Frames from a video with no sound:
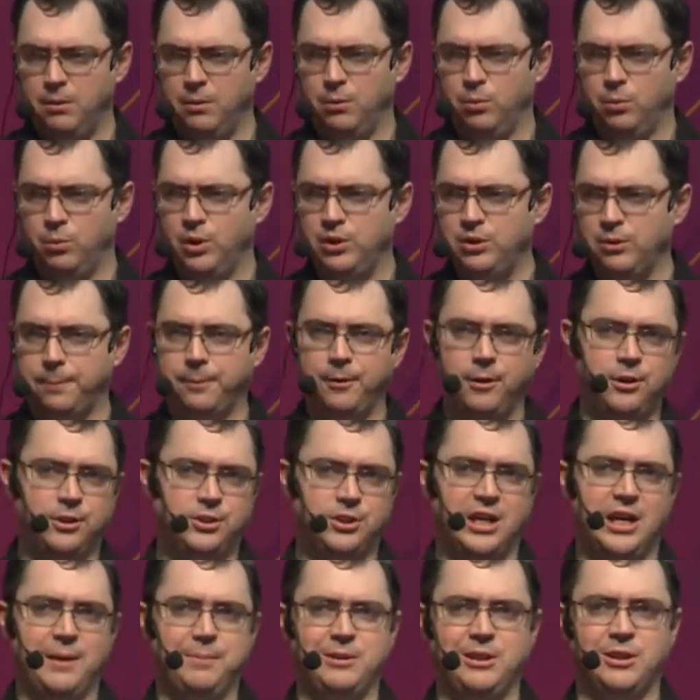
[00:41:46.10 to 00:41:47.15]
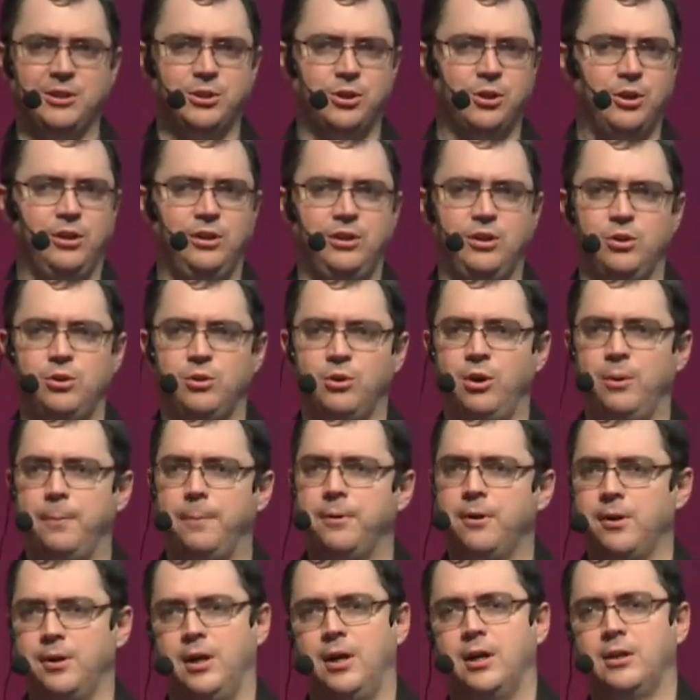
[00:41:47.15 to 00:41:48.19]
when you're prototyping internally on your own
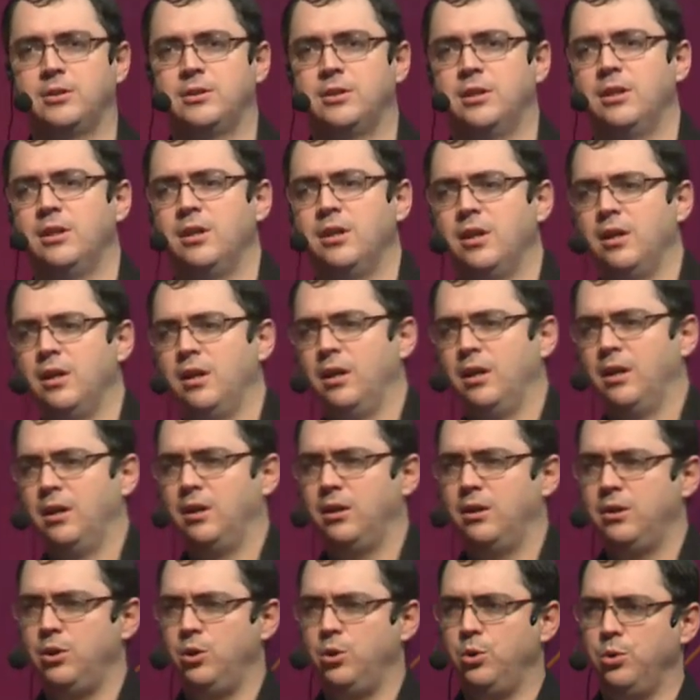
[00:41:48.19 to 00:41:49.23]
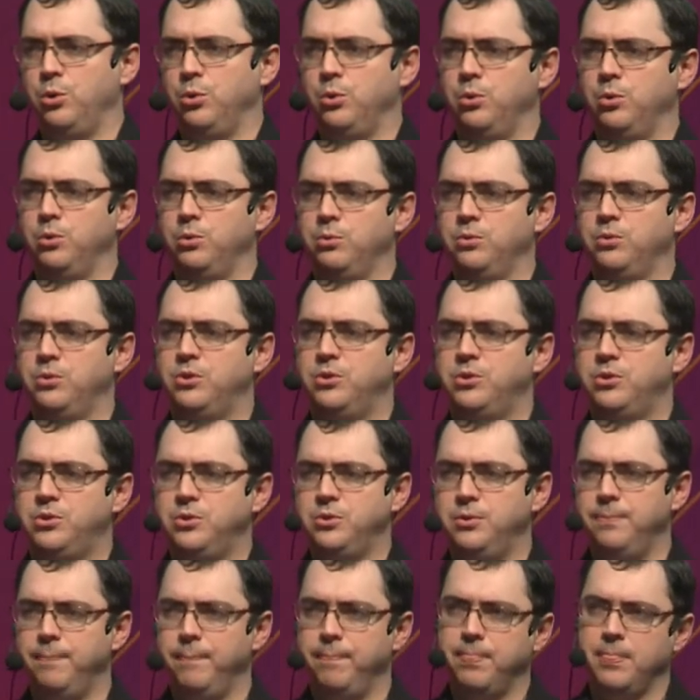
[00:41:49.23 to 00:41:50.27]
product, you,
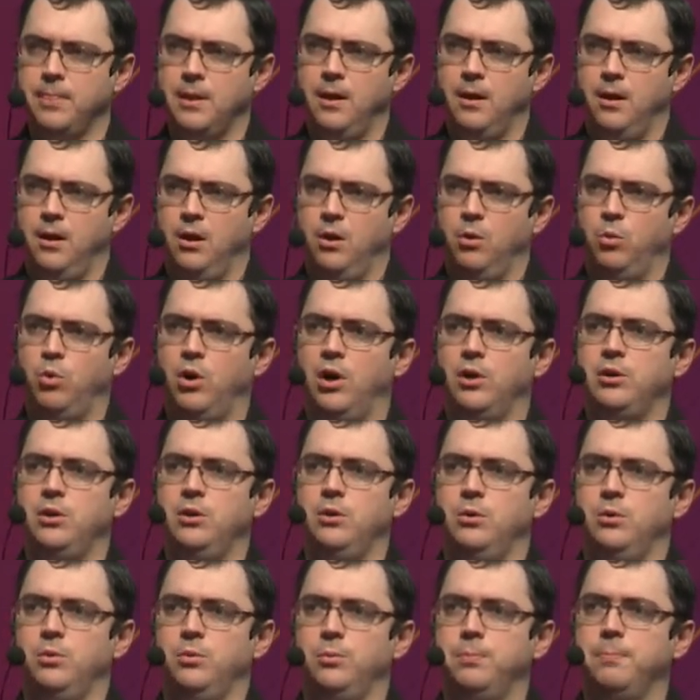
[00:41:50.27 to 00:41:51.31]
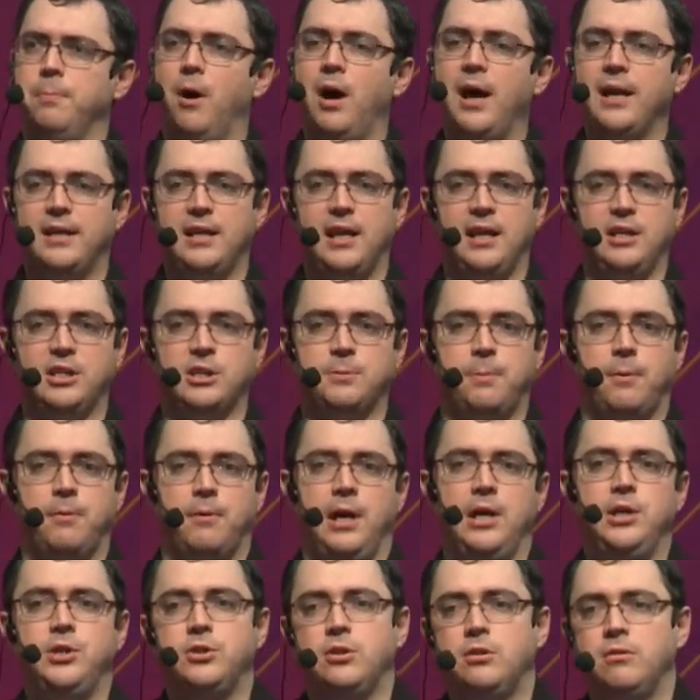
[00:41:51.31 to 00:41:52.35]
while you might get
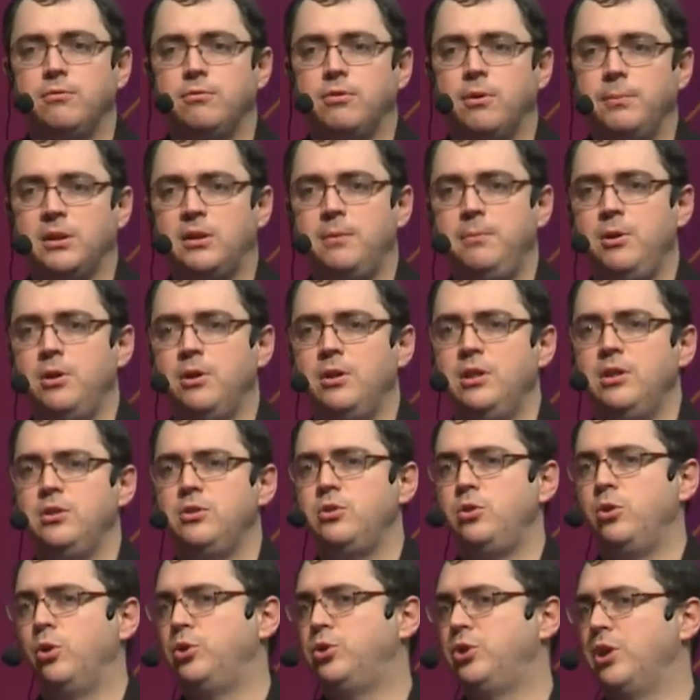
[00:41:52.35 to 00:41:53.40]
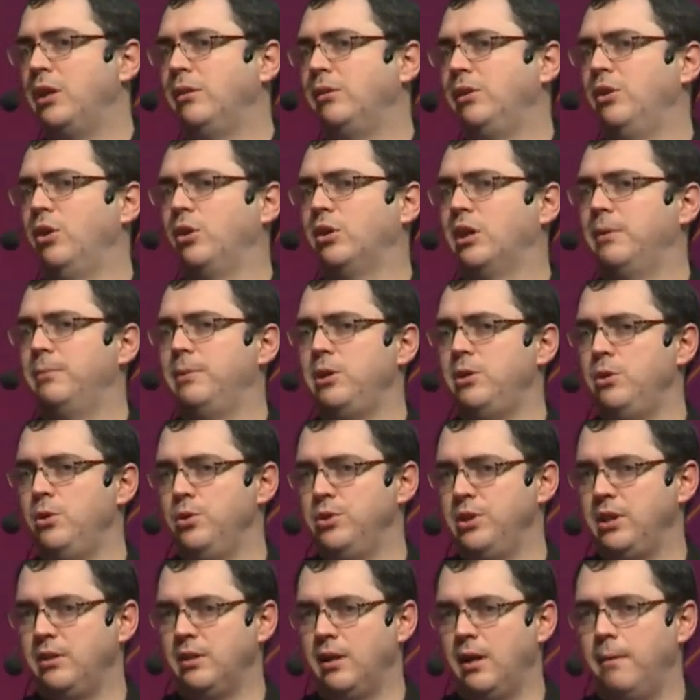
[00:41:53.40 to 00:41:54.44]
inspiration from the communities, you're generally not going to be
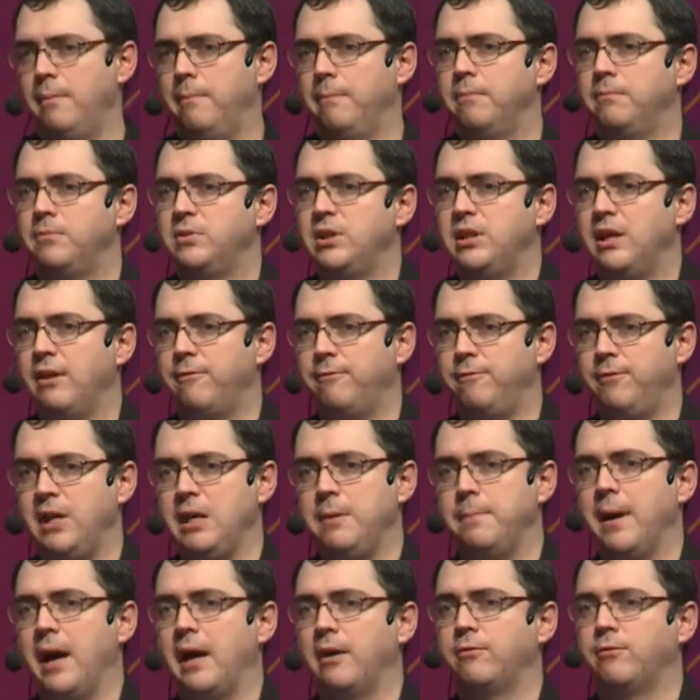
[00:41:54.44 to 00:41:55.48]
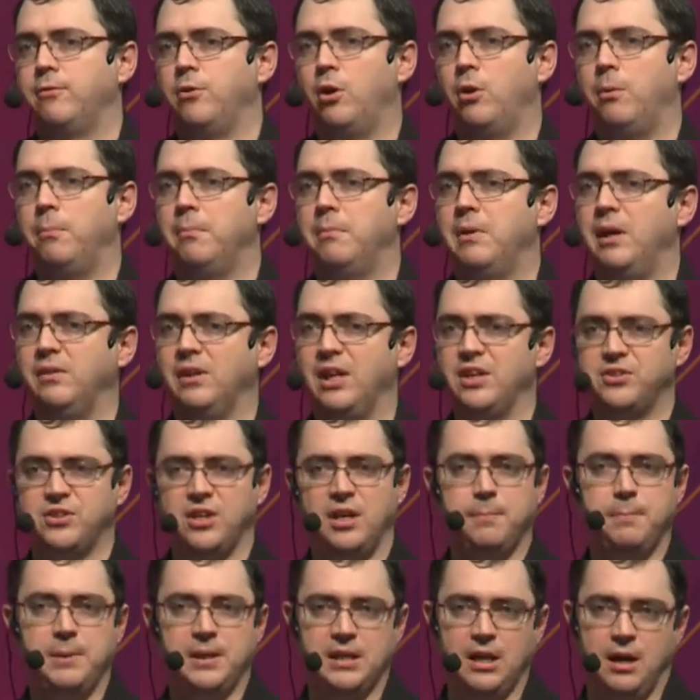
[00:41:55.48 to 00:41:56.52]
using them to get feedback from unless
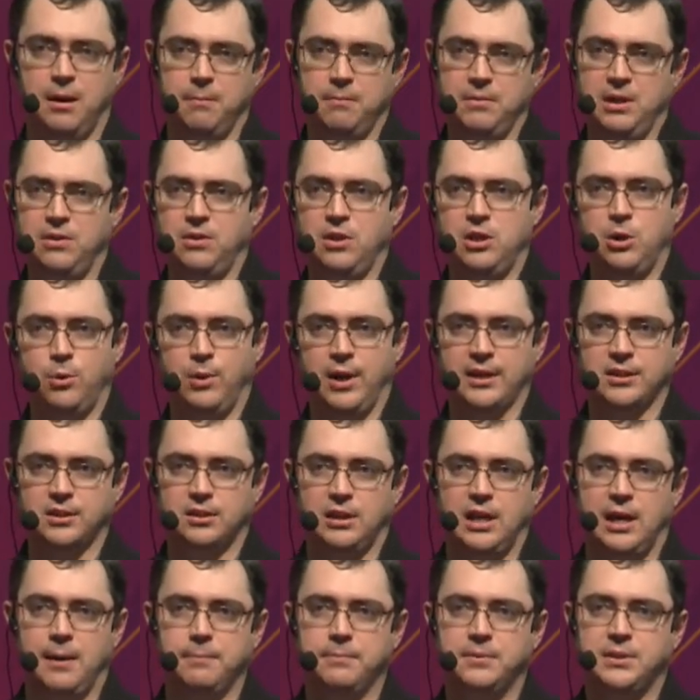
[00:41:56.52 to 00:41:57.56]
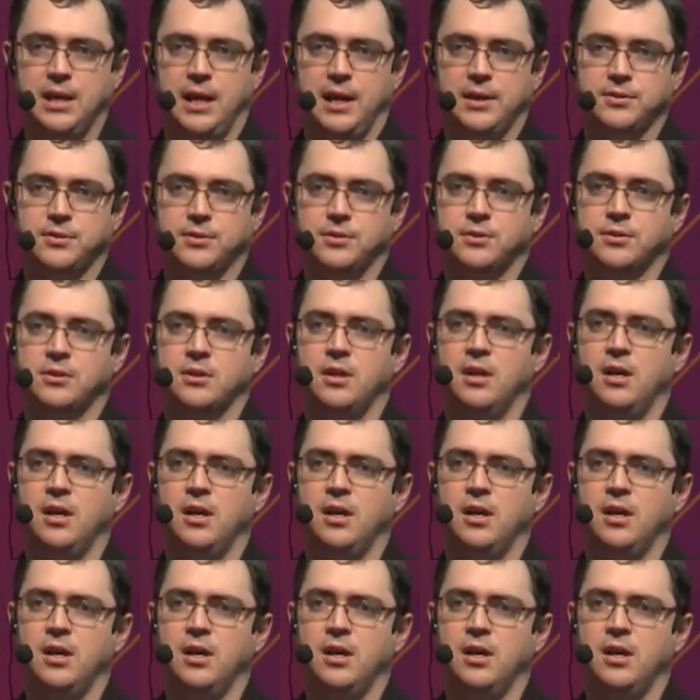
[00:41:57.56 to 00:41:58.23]
they become in the UX lab tests.